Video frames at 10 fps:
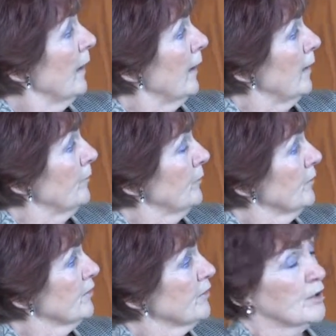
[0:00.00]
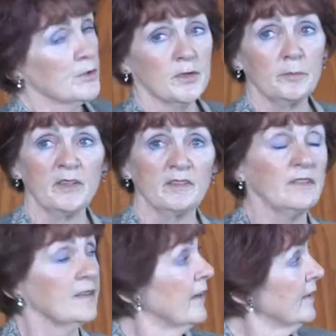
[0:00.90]
Um, to start with a busy
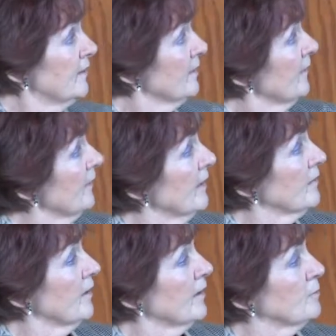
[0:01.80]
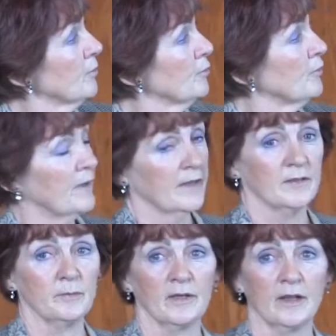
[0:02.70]
slide that I suppose
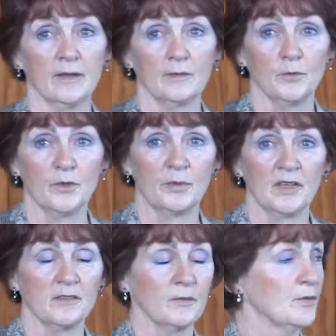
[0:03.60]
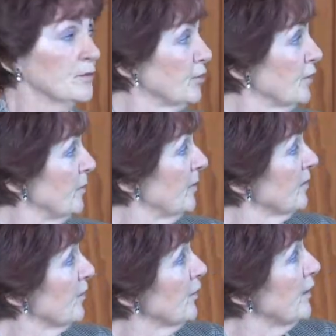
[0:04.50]
reflects a bit like what the President was talking
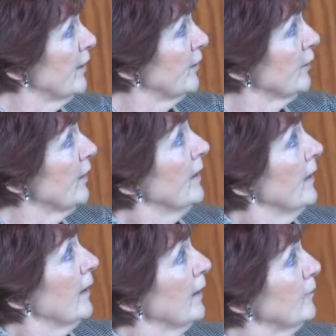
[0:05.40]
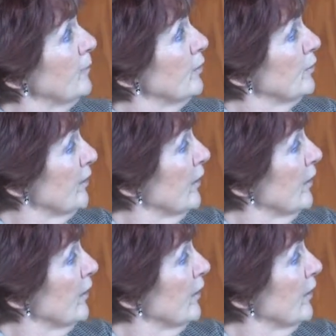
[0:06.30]
about earlier, um, using